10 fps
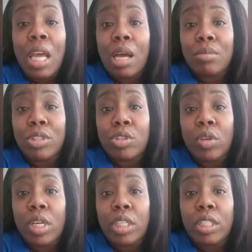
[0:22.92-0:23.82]
I'm just
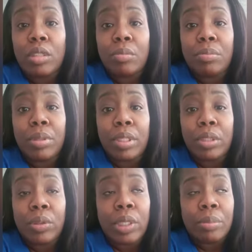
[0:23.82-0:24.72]
trying to put it
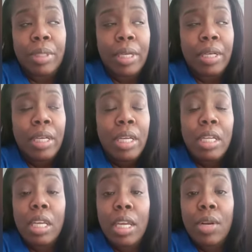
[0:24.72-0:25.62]
on up there.
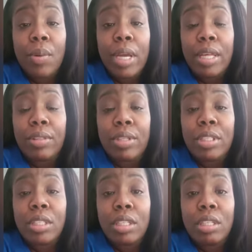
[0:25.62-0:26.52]
Anyway,
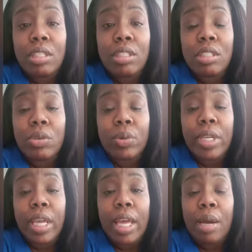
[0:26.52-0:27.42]
this is the
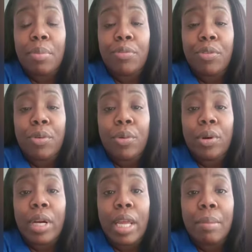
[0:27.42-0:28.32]
recap
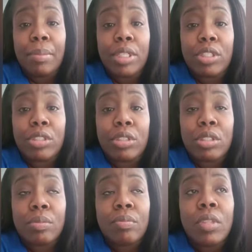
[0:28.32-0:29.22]
for
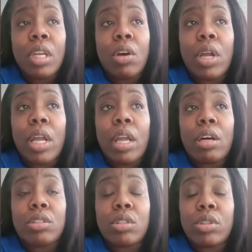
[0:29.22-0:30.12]
Ambitions. Okay,
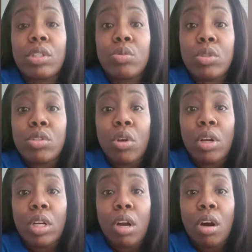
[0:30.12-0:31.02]
y'all, so this one
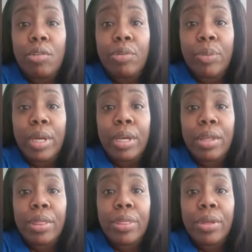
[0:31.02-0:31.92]
started off
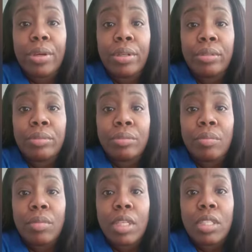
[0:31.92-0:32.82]
with
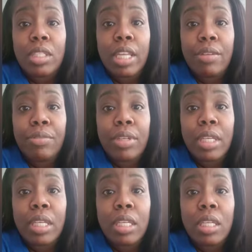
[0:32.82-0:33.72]

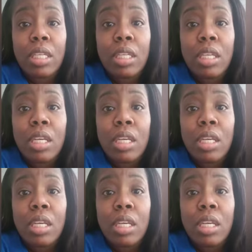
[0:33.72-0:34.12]
Stephanie